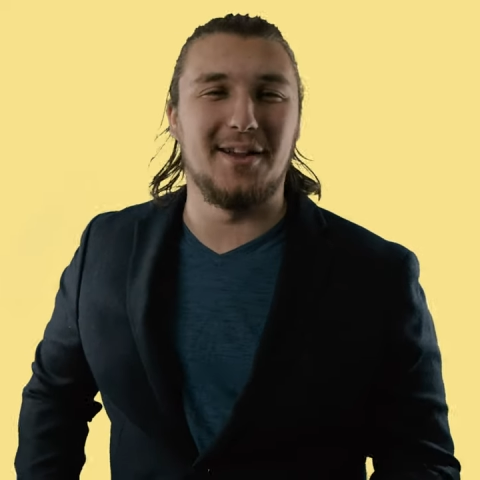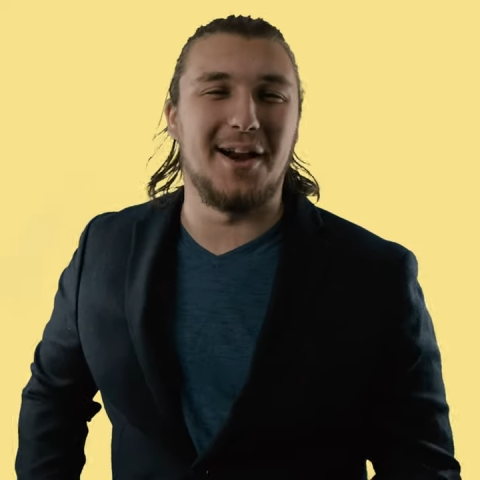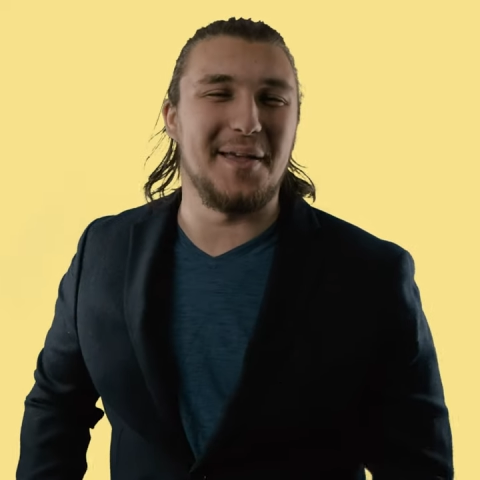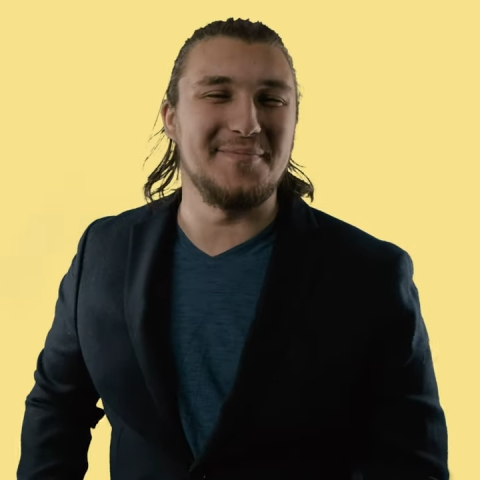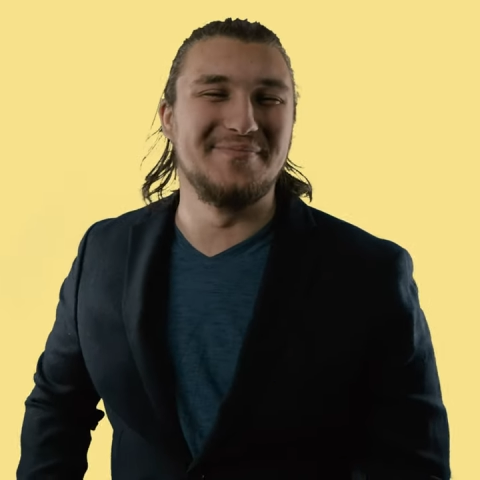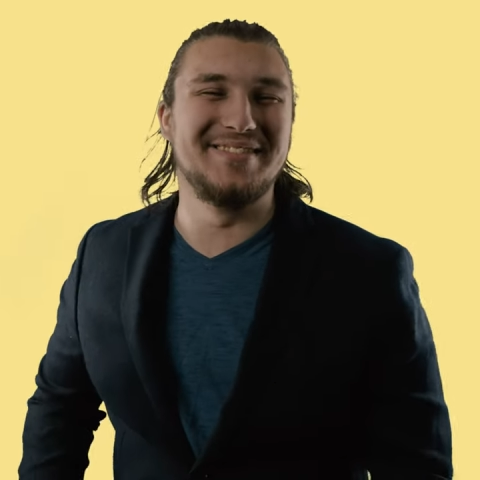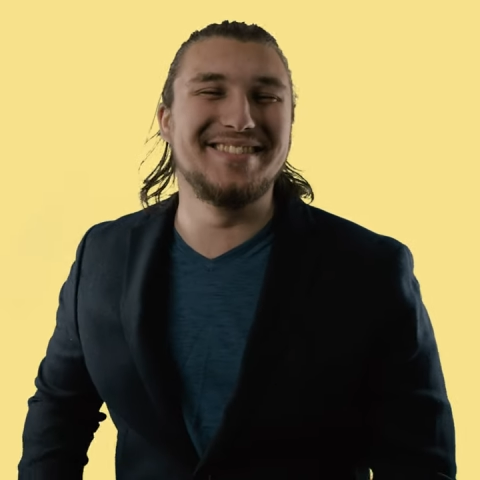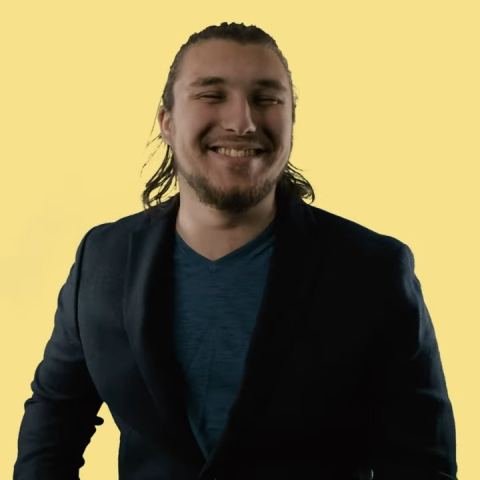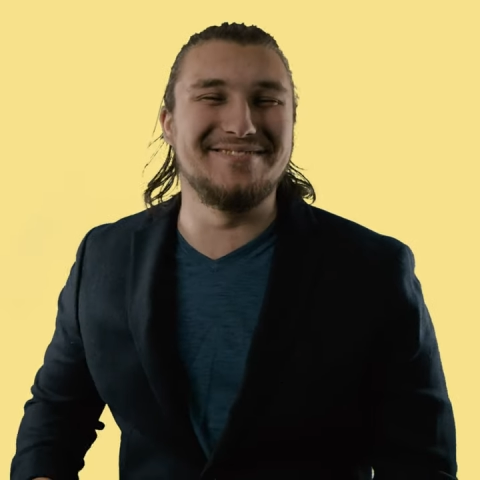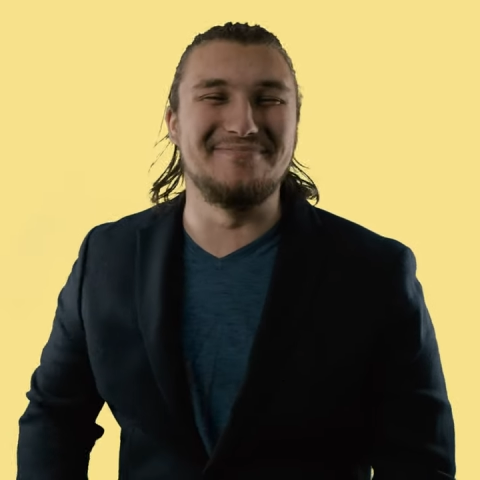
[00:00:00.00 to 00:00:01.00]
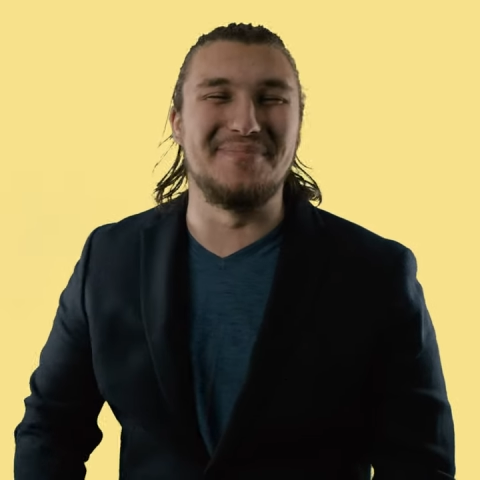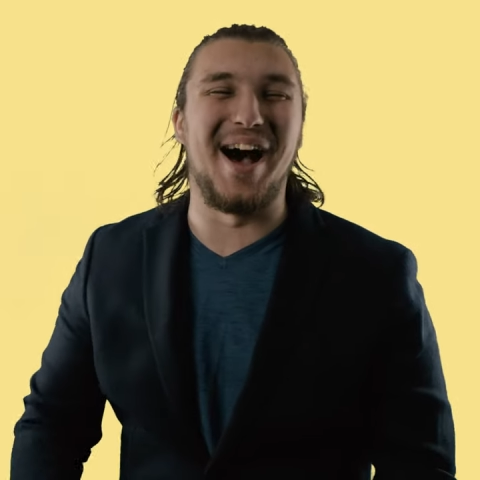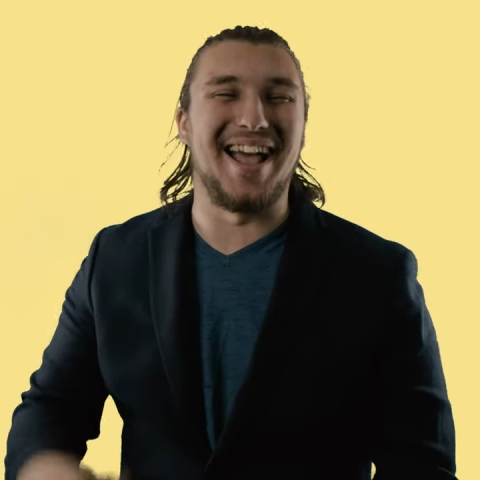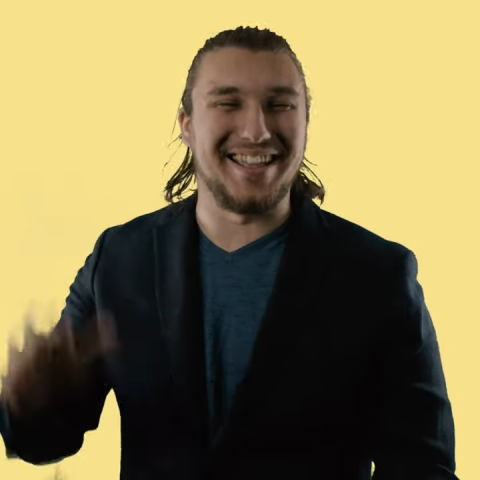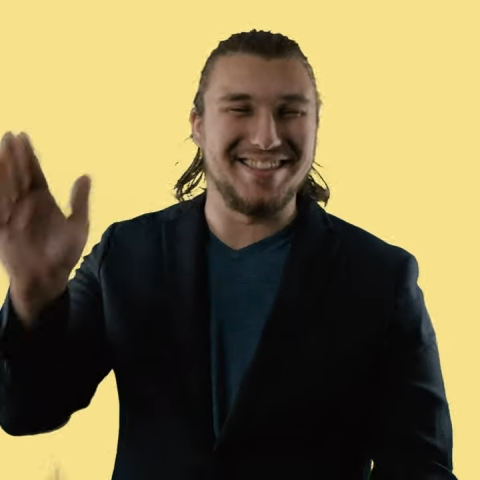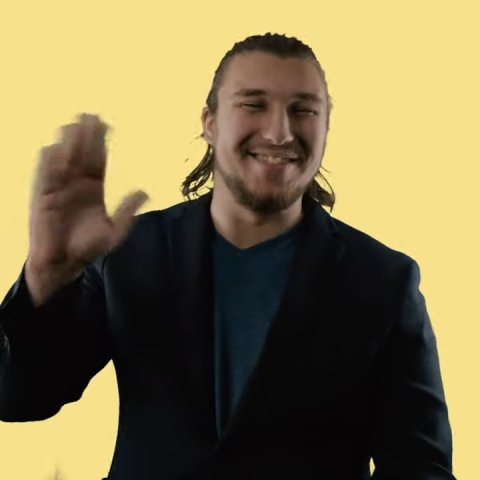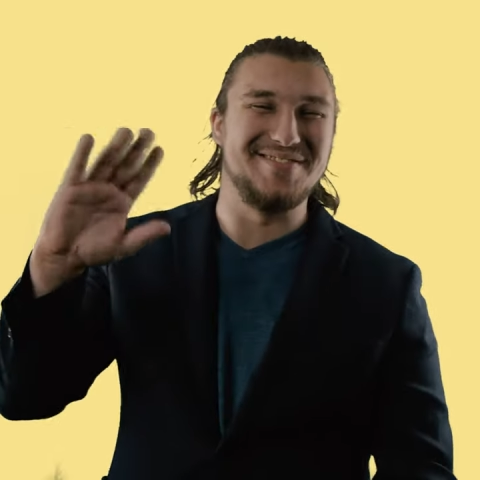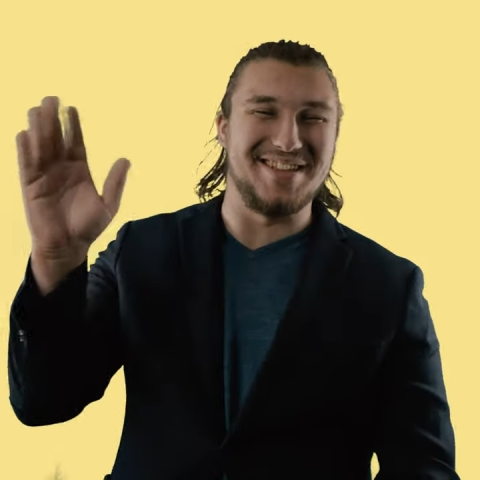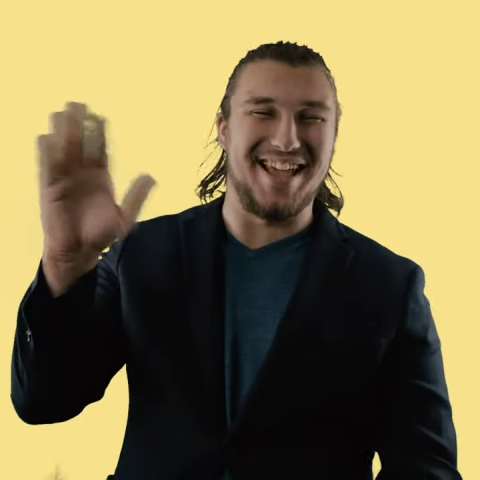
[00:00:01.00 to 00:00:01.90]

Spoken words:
All right, bye, love you